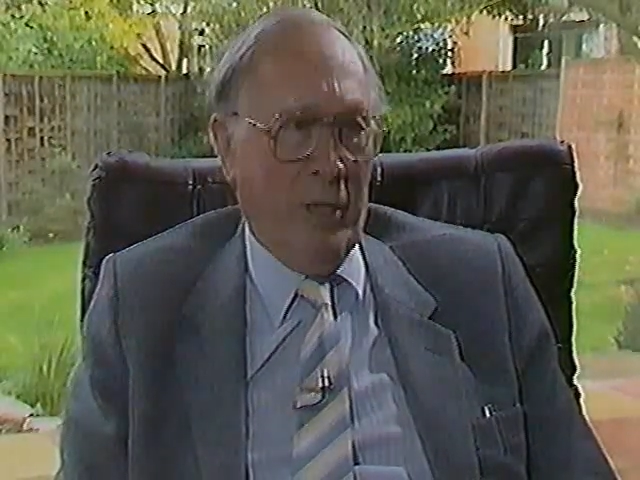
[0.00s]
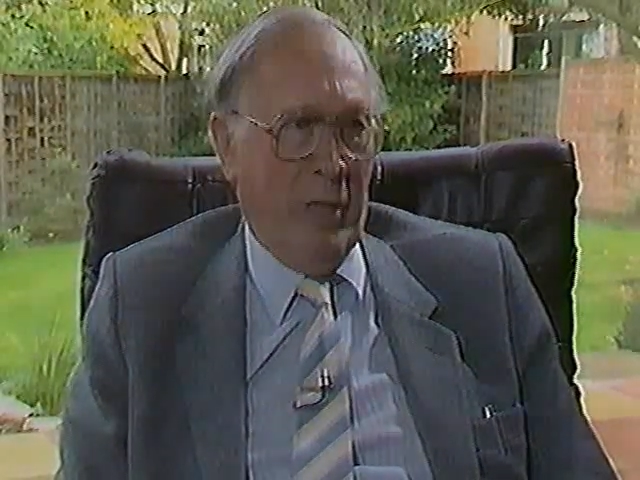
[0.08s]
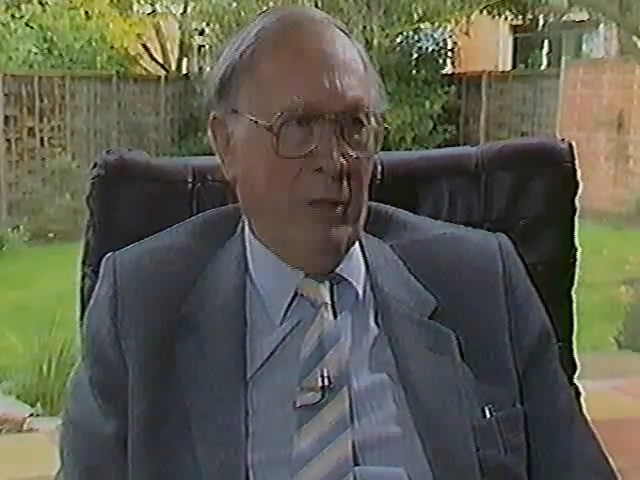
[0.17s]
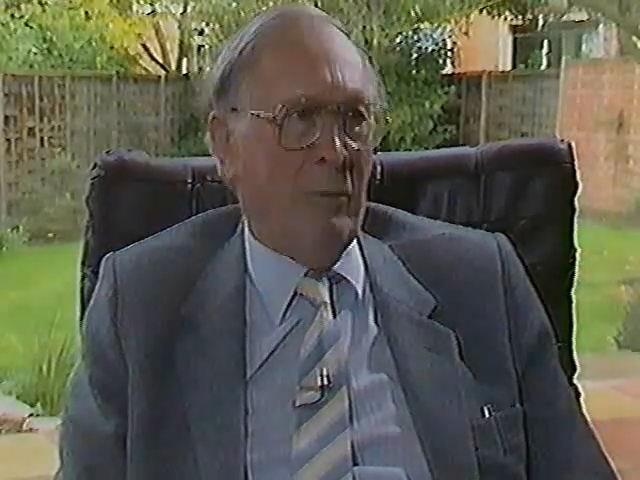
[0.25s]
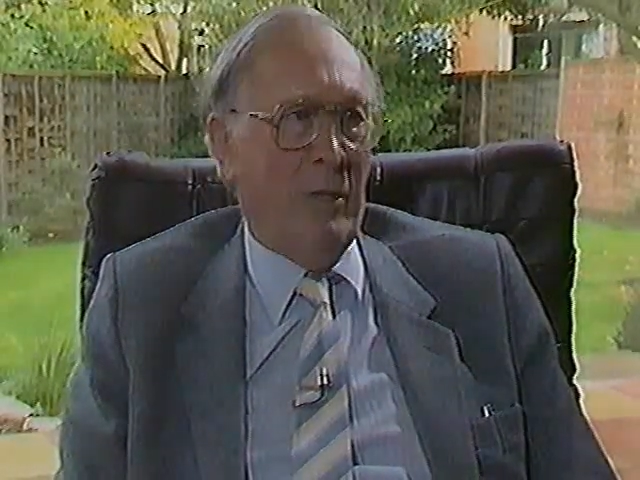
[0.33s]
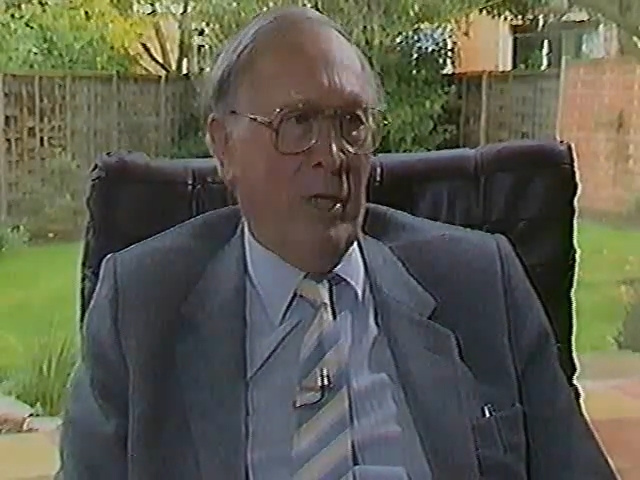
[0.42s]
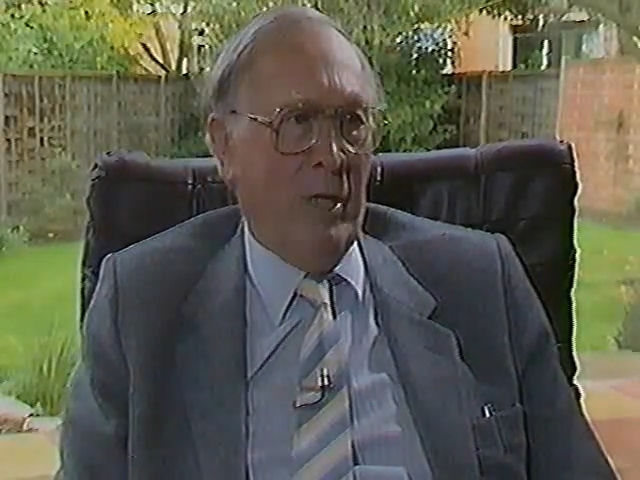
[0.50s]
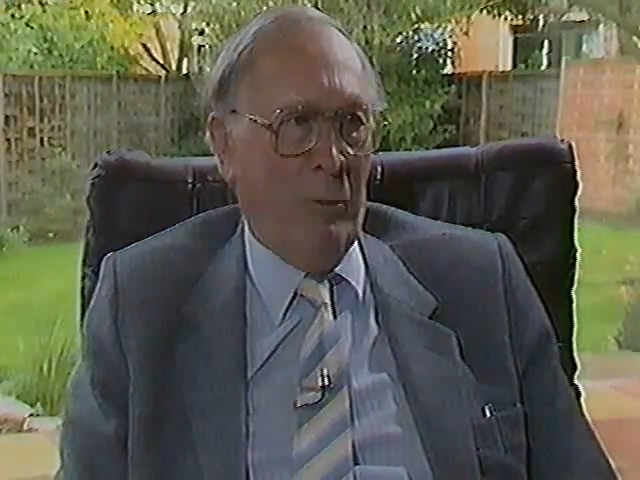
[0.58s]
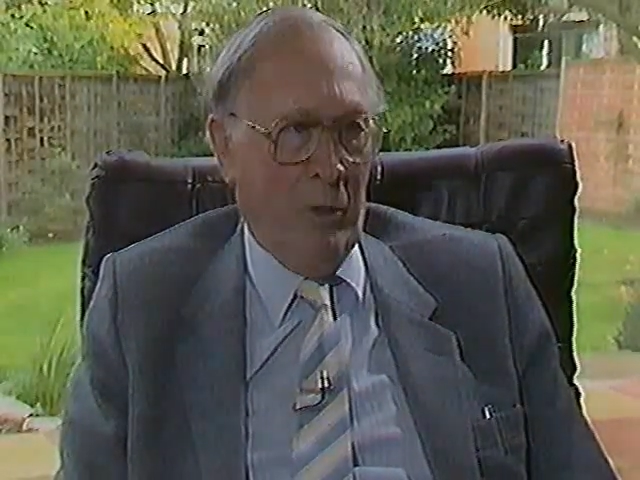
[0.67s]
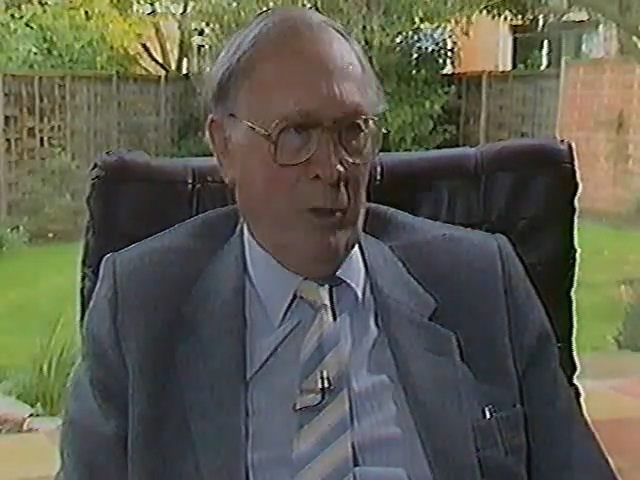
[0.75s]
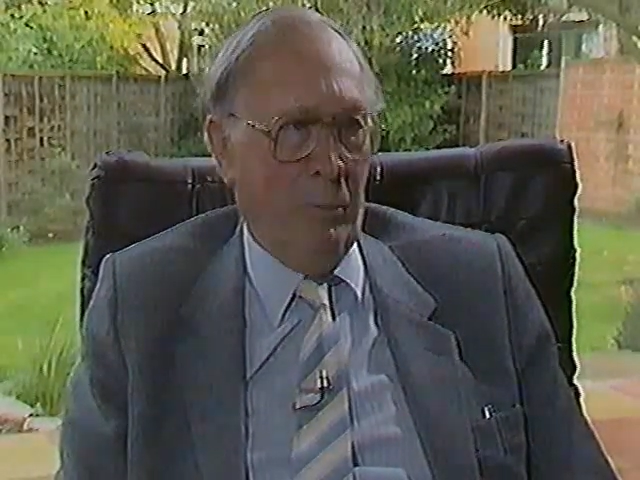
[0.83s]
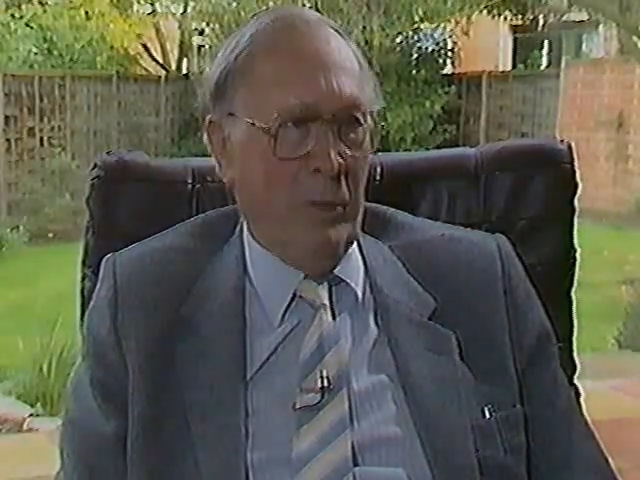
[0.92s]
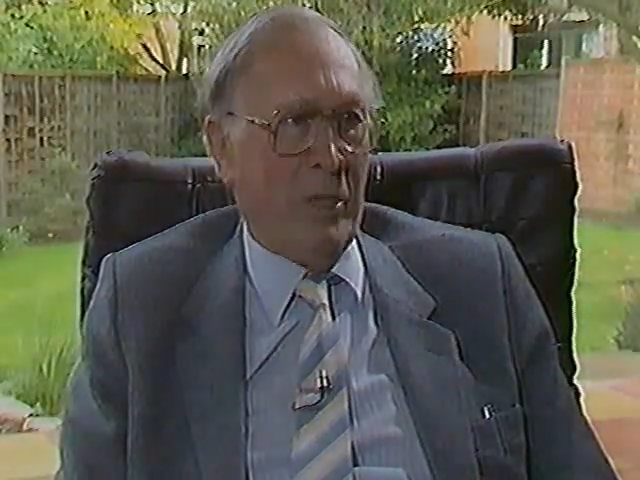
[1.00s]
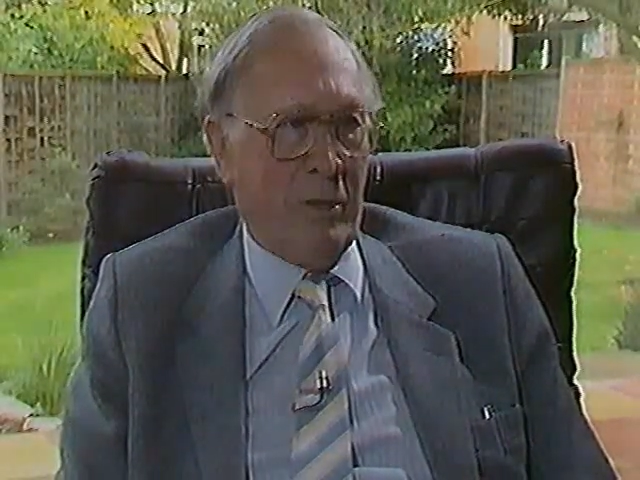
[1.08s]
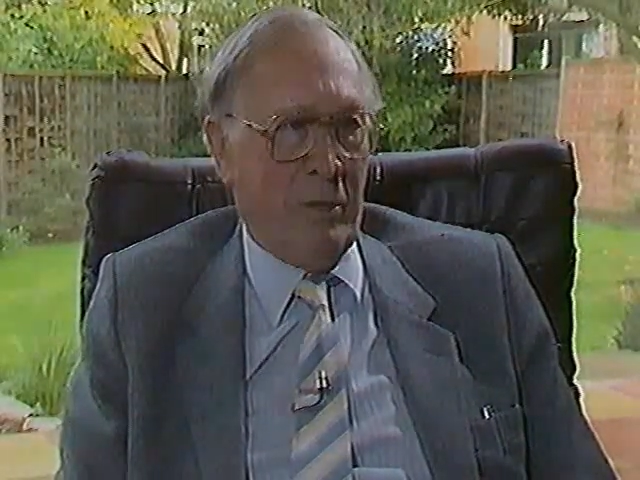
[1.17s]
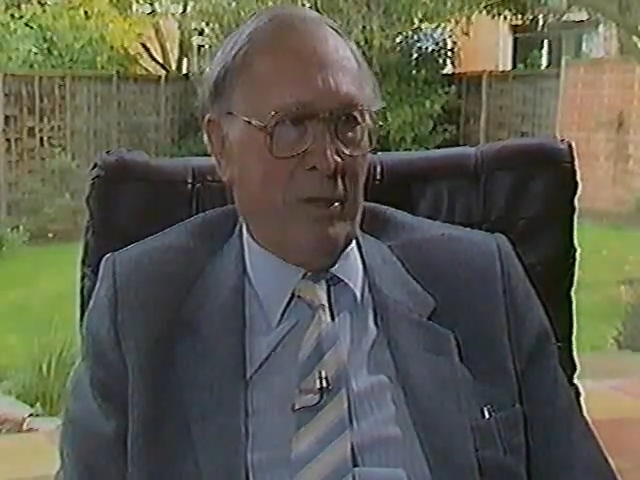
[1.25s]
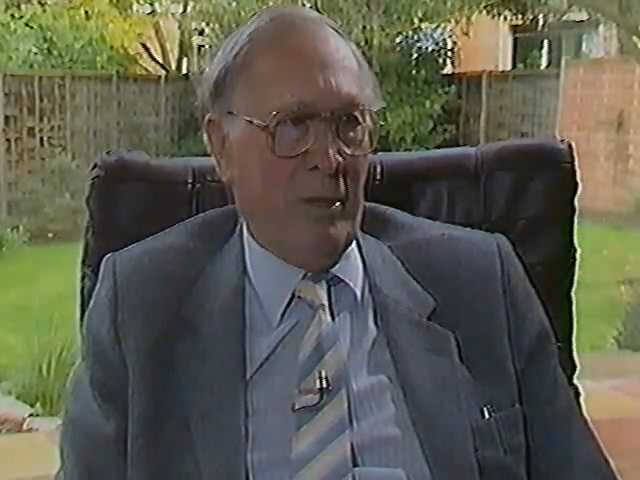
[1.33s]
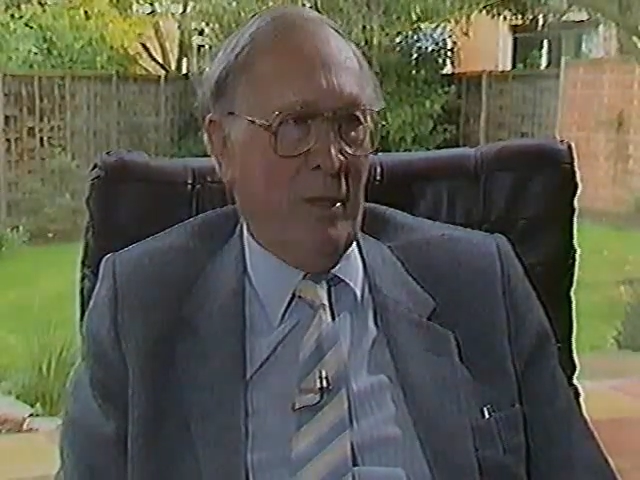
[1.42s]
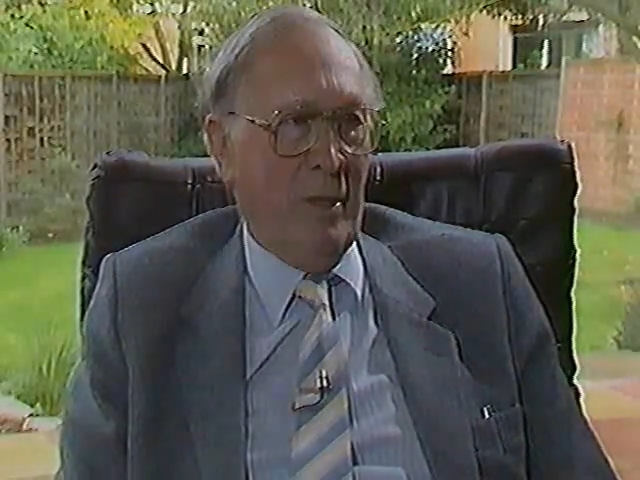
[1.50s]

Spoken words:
they were the best